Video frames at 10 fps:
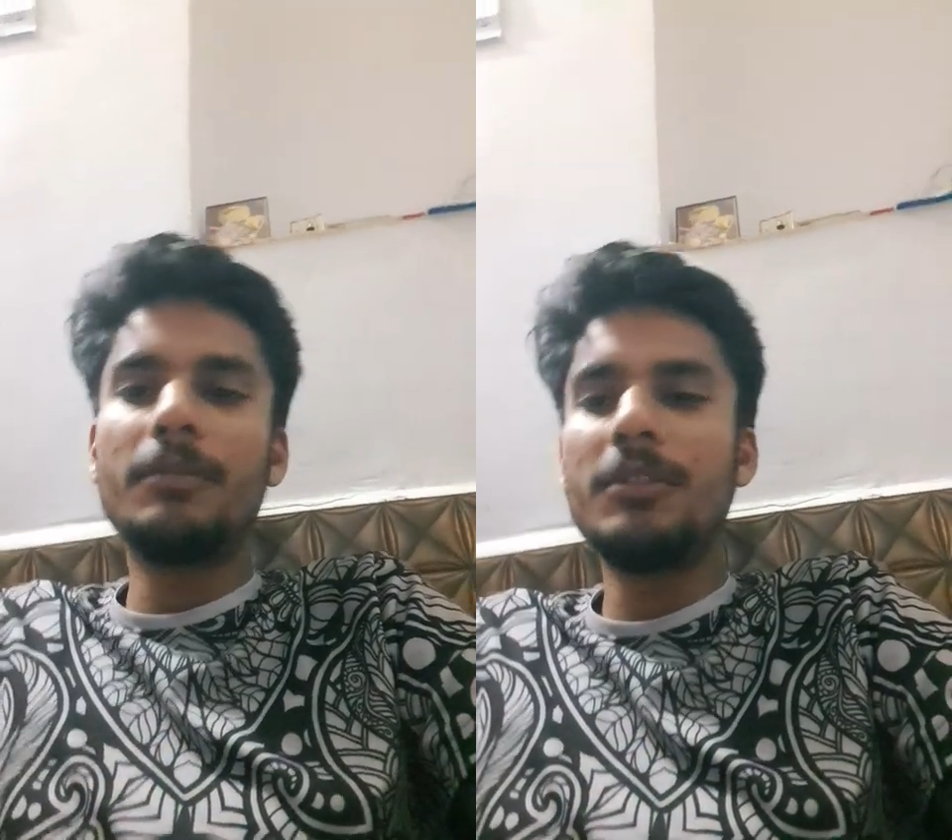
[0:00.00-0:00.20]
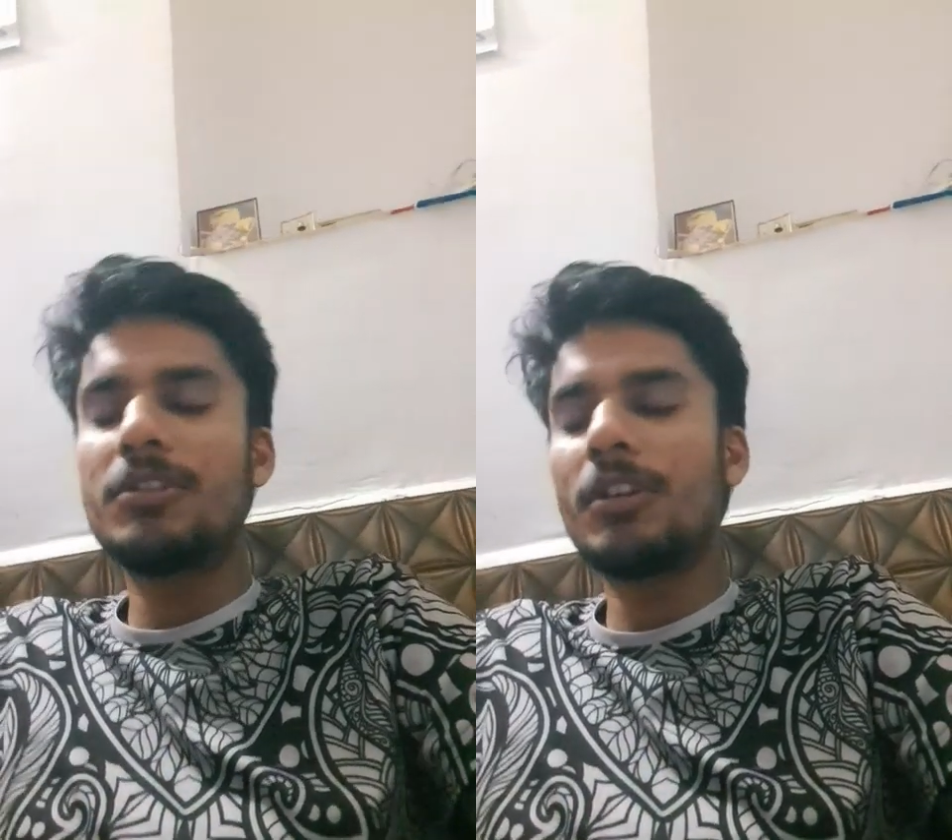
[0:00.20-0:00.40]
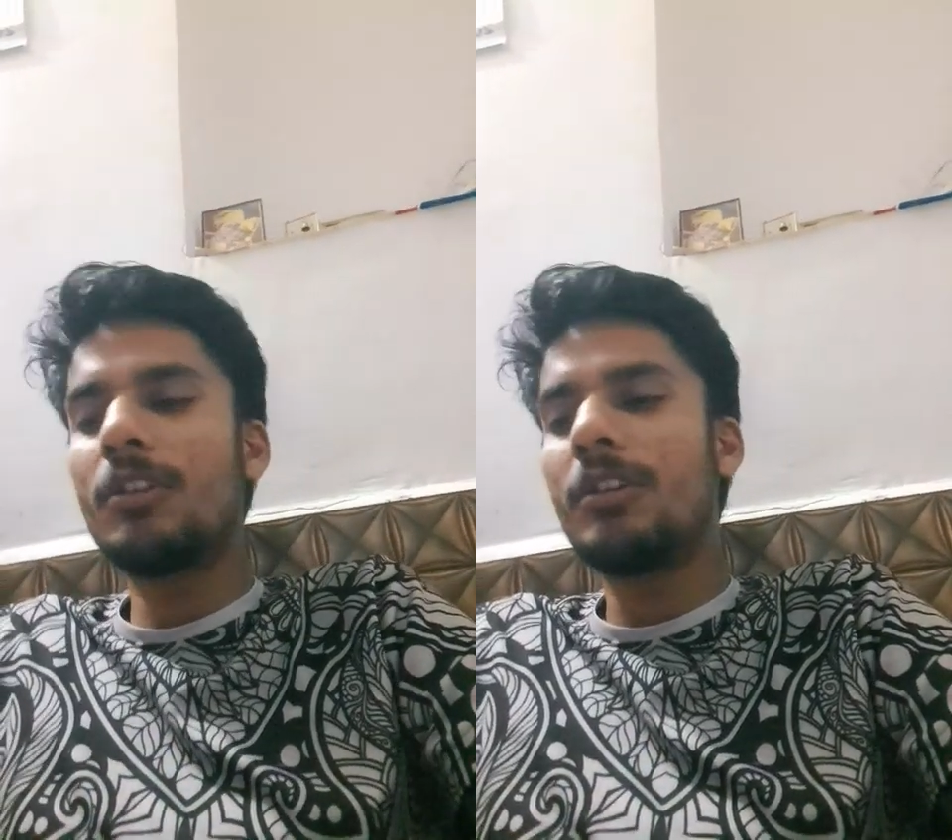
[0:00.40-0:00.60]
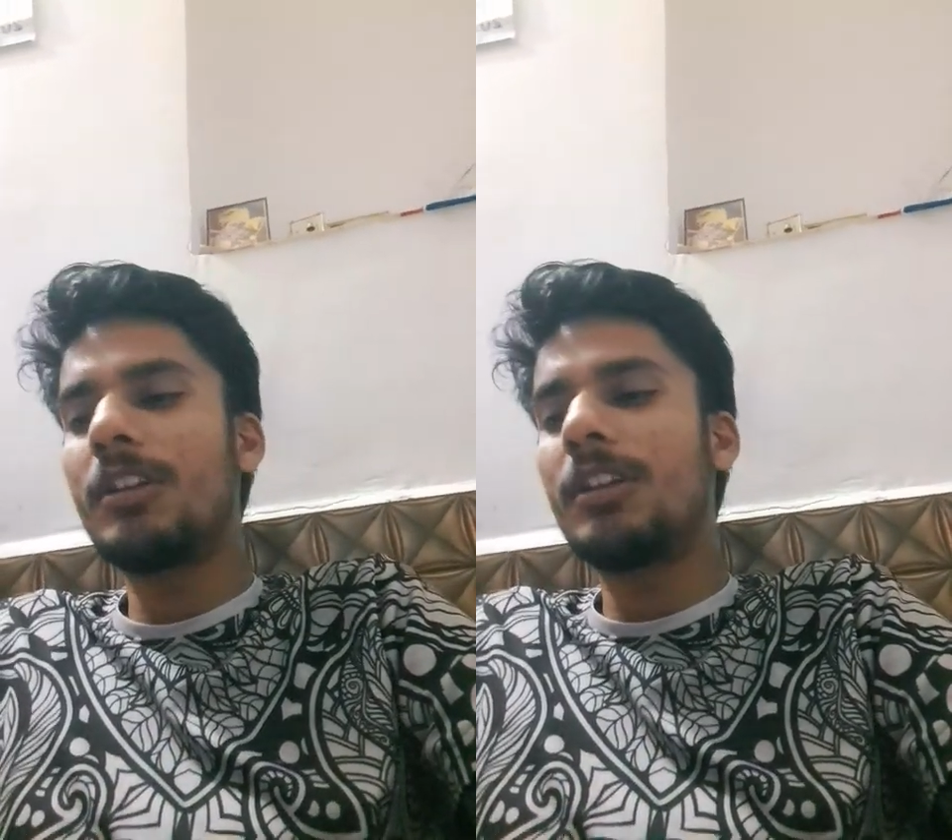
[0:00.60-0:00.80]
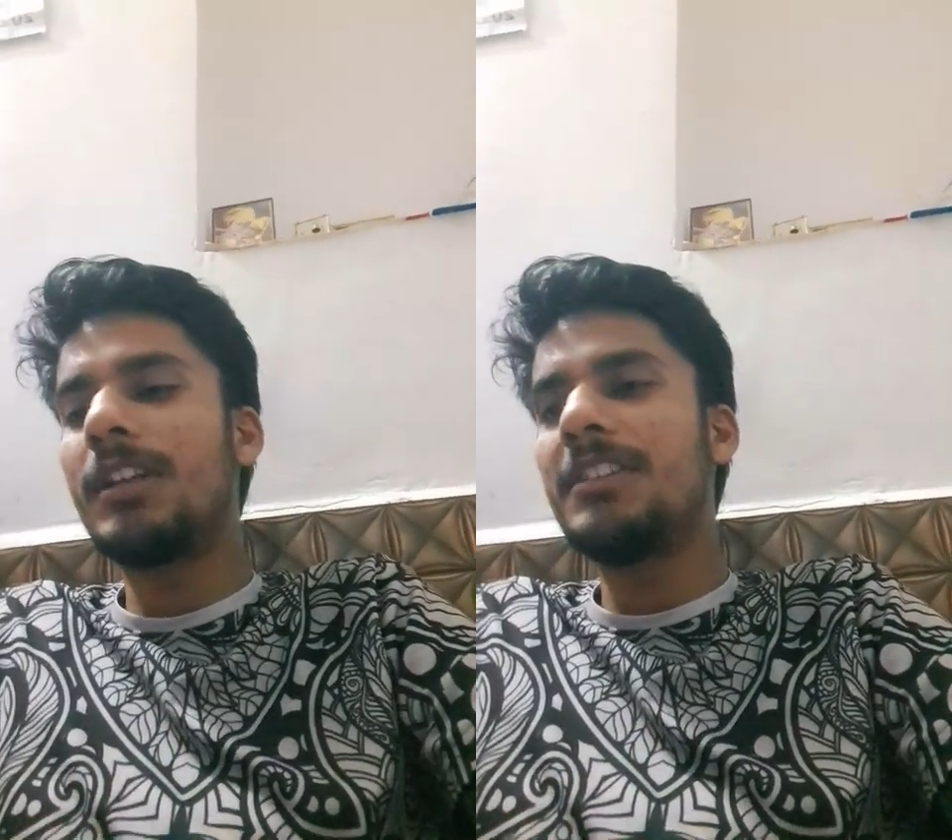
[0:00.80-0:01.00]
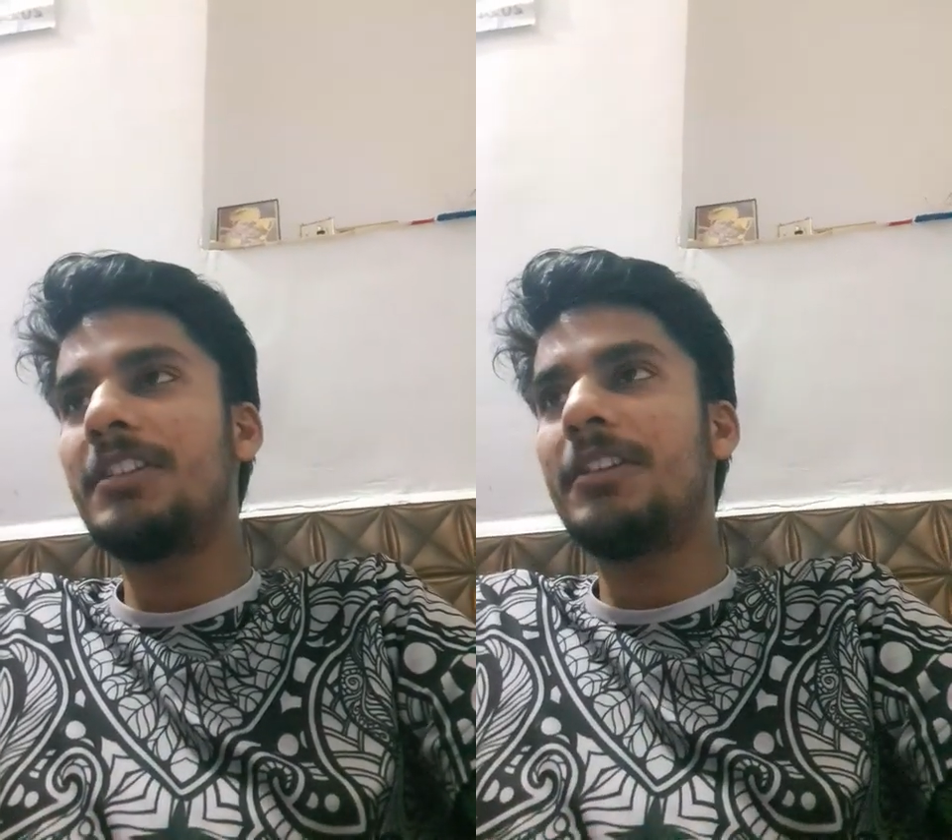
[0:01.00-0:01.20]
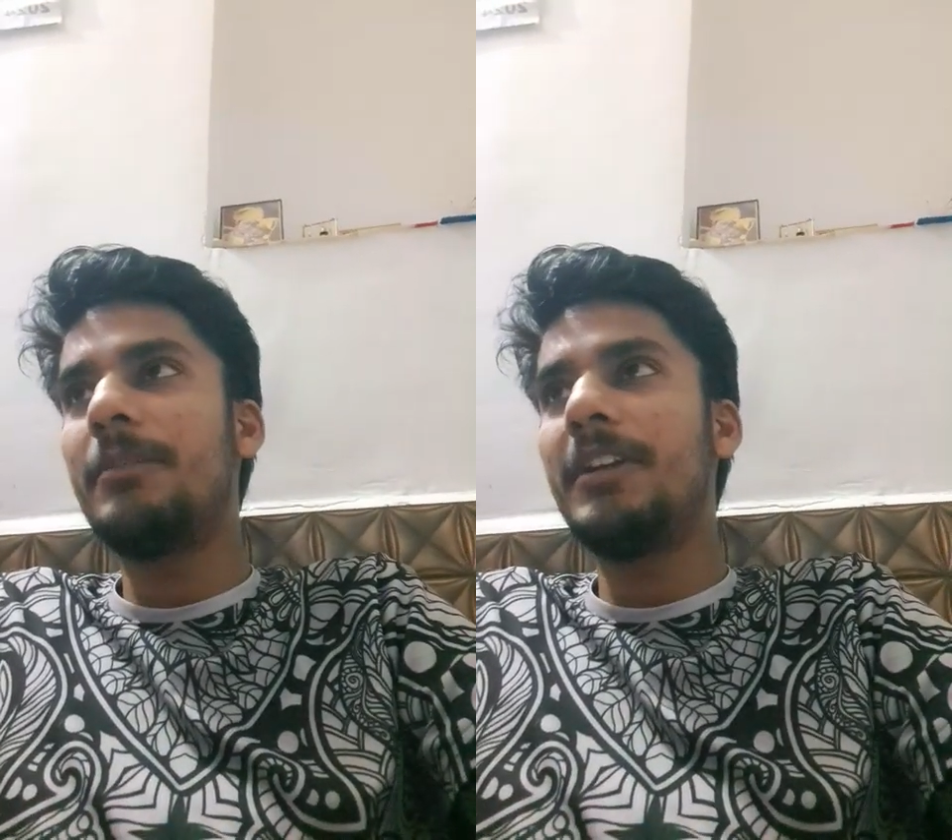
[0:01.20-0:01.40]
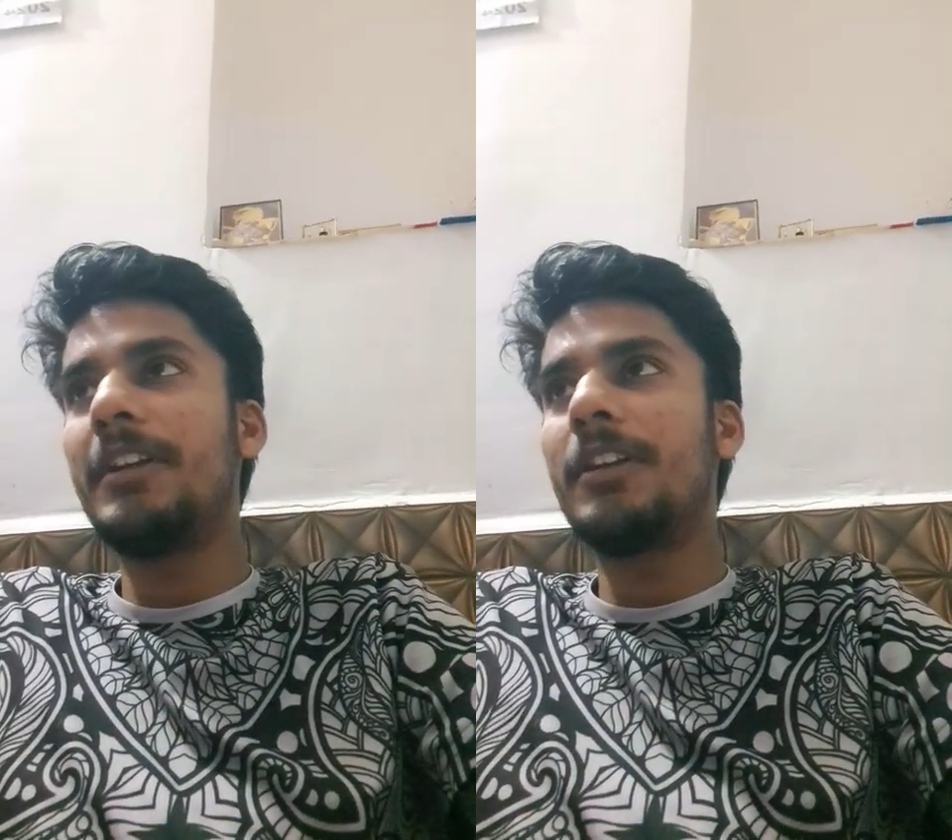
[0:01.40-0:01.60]
which allowing
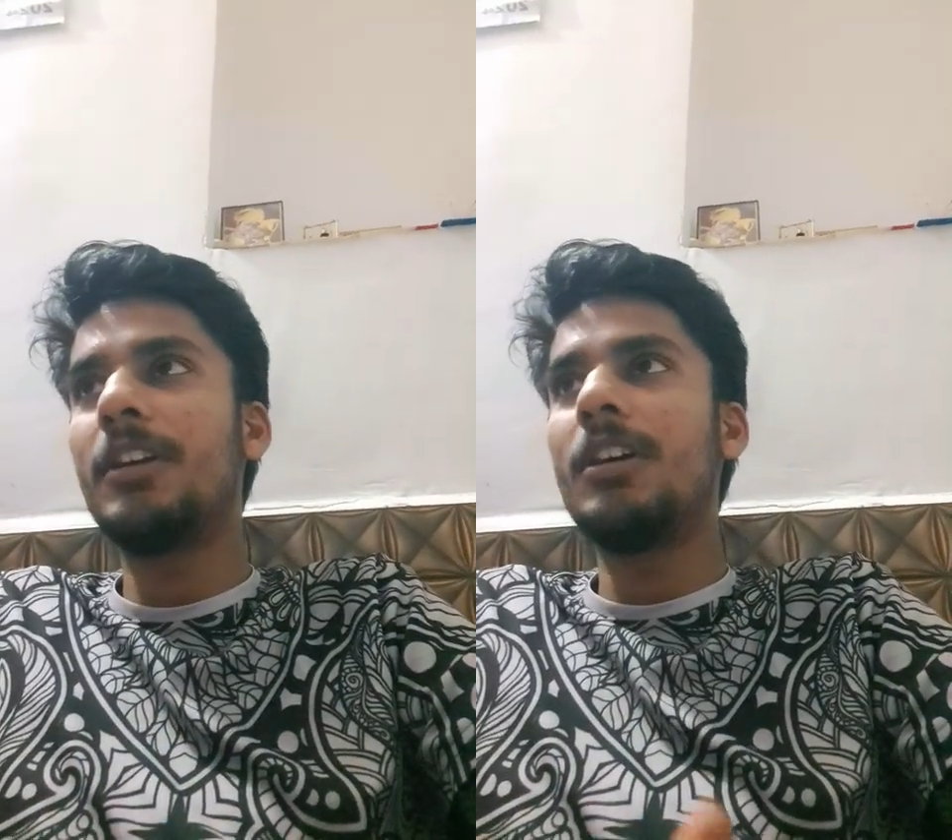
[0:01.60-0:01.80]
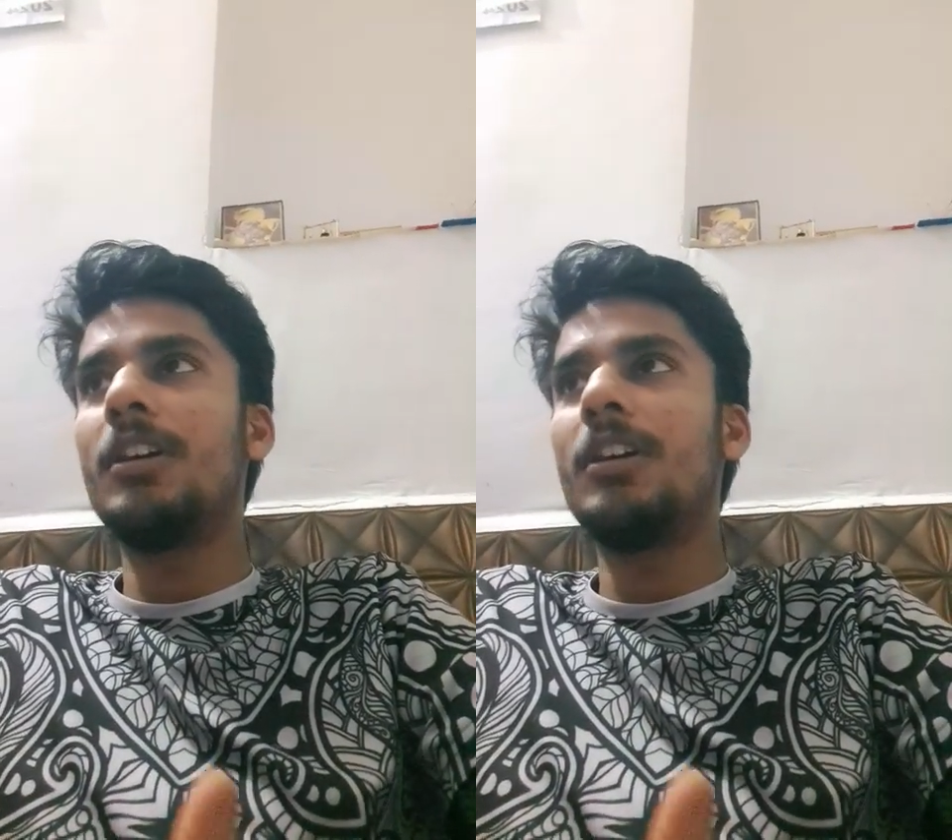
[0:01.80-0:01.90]
legitimate